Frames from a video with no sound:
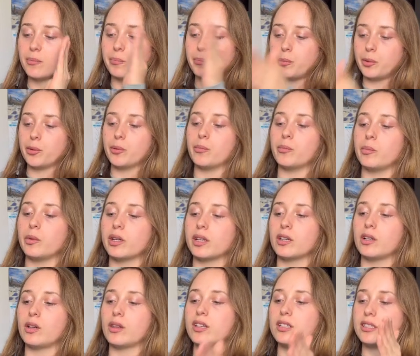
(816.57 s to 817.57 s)
boom, look at
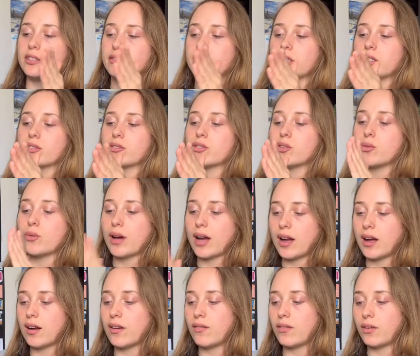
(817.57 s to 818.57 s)
all these videos you
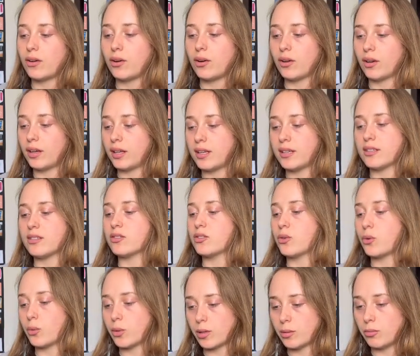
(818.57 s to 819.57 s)
have on his
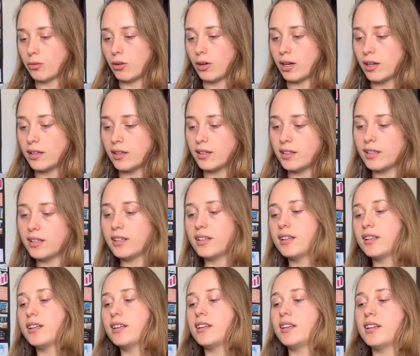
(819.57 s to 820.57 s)
order block.
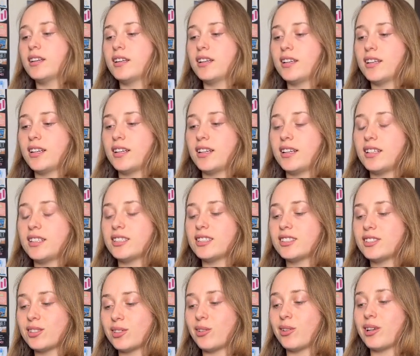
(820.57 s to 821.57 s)

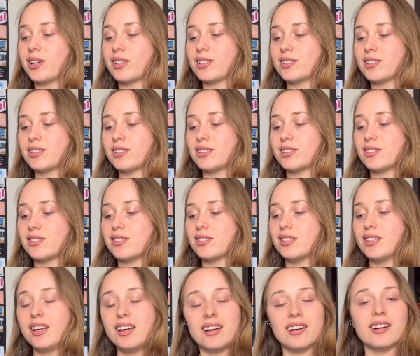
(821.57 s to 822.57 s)
So I said,
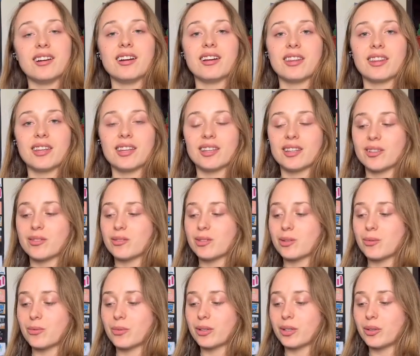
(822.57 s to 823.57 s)
yeah, I think that was
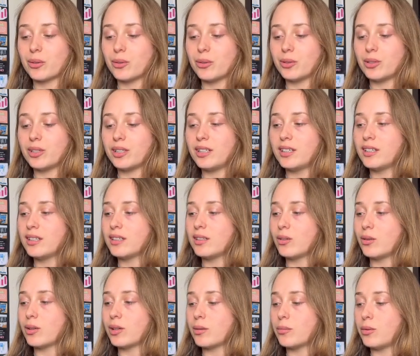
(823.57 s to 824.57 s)
really cool.
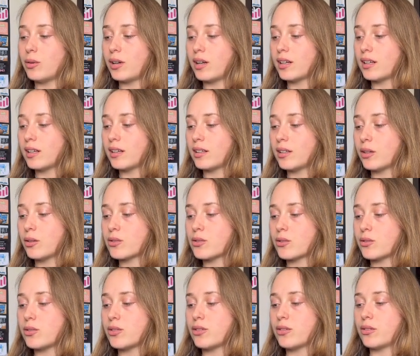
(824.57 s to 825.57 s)
Order block, I
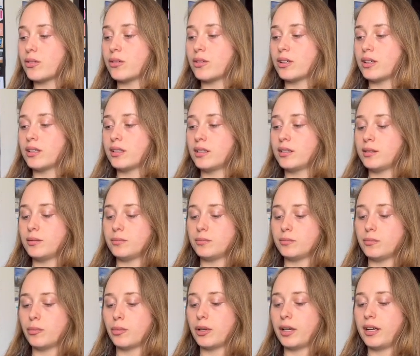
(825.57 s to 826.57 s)
also do
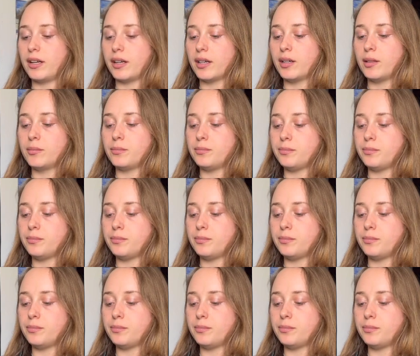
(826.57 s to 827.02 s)
breaker